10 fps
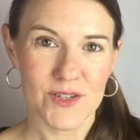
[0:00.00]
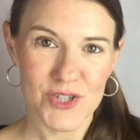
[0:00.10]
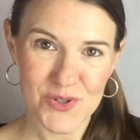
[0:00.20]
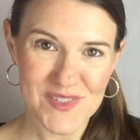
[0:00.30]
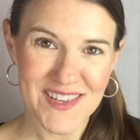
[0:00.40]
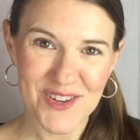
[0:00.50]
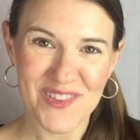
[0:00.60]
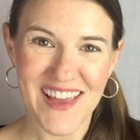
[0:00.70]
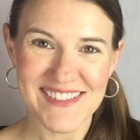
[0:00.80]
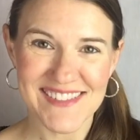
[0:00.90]
Choosing your
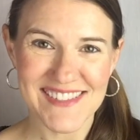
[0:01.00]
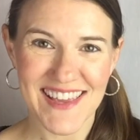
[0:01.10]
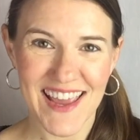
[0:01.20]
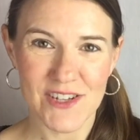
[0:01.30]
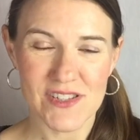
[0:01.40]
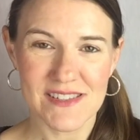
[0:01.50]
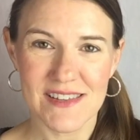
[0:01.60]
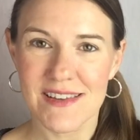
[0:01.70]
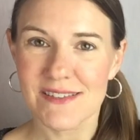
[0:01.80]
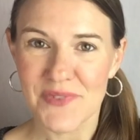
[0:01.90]
licensing
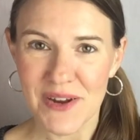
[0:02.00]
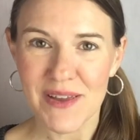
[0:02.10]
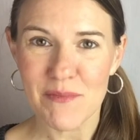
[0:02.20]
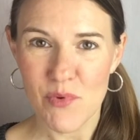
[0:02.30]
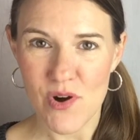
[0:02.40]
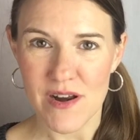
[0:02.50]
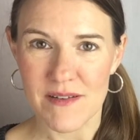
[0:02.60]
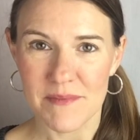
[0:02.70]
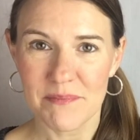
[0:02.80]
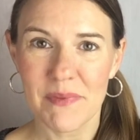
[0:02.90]
agency is very
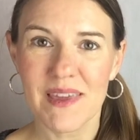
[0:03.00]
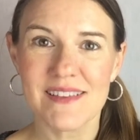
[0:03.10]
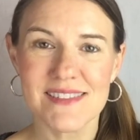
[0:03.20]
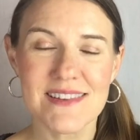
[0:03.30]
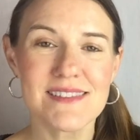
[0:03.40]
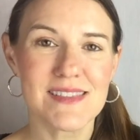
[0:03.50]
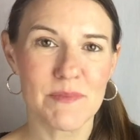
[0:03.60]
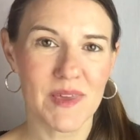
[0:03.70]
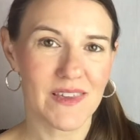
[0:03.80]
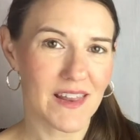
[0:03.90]
important because it is the
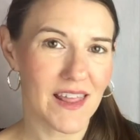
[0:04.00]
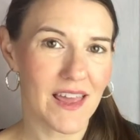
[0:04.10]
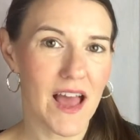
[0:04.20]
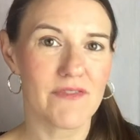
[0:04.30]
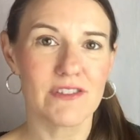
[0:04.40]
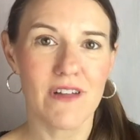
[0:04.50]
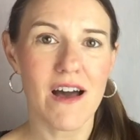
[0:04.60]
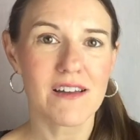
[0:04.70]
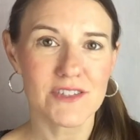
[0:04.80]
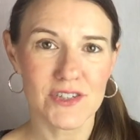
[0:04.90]
beginning of a
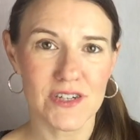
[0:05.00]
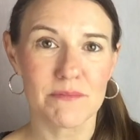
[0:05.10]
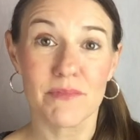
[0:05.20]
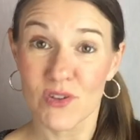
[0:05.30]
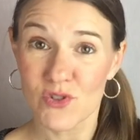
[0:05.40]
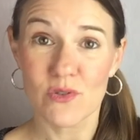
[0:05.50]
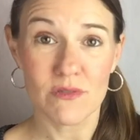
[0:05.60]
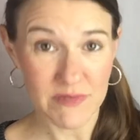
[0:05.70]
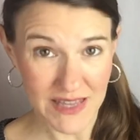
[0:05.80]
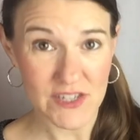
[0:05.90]
long-term mutual
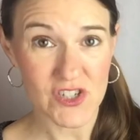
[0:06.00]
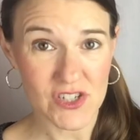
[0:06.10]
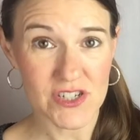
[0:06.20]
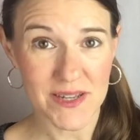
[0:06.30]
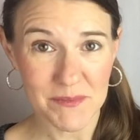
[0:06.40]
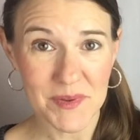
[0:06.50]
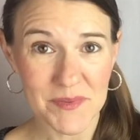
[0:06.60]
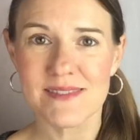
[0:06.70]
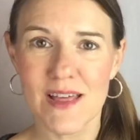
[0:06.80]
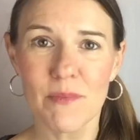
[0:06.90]
relationship.
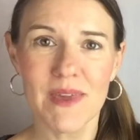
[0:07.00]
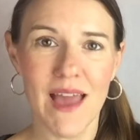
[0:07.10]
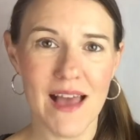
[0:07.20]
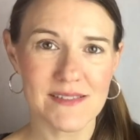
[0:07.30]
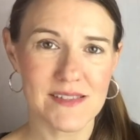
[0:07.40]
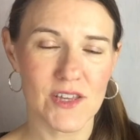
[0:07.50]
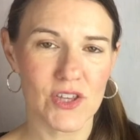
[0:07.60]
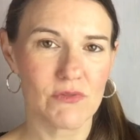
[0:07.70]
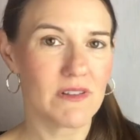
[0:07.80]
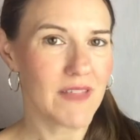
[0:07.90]
They'll be asking
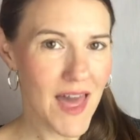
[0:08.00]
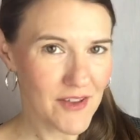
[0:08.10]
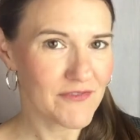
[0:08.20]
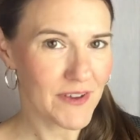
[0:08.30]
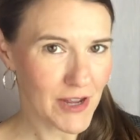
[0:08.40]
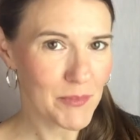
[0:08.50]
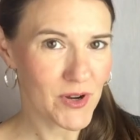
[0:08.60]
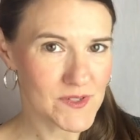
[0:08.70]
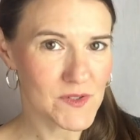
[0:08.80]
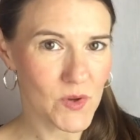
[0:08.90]
you a lot of very
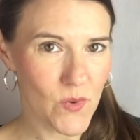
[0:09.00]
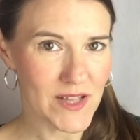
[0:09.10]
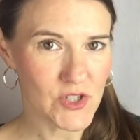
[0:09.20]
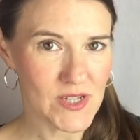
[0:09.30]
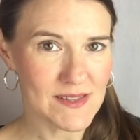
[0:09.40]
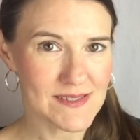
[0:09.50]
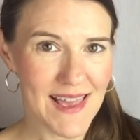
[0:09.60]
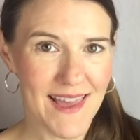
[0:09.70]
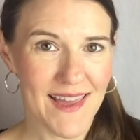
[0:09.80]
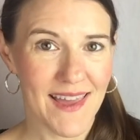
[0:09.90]
personal questions,
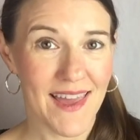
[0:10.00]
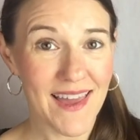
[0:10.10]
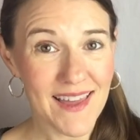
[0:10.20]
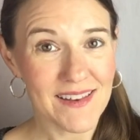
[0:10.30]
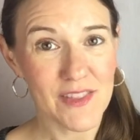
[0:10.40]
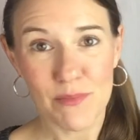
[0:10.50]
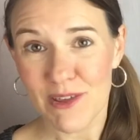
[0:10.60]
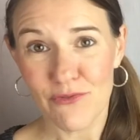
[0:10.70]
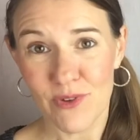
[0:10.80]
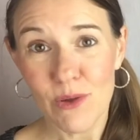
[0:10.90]
and they'll
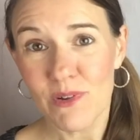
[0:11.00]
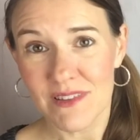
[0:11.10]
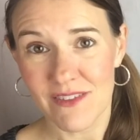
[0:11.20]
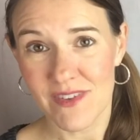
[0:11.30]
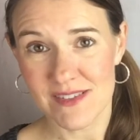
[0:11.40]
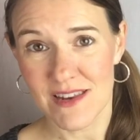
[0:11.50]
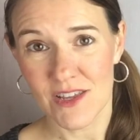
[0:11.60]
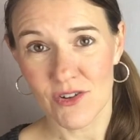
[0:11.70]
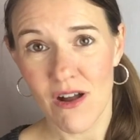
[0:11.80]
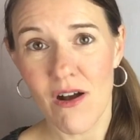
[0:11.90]
be frequently visiting
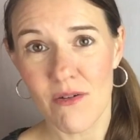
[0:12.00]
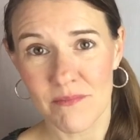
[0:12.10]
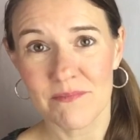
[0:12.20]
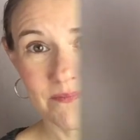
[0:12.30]
your home.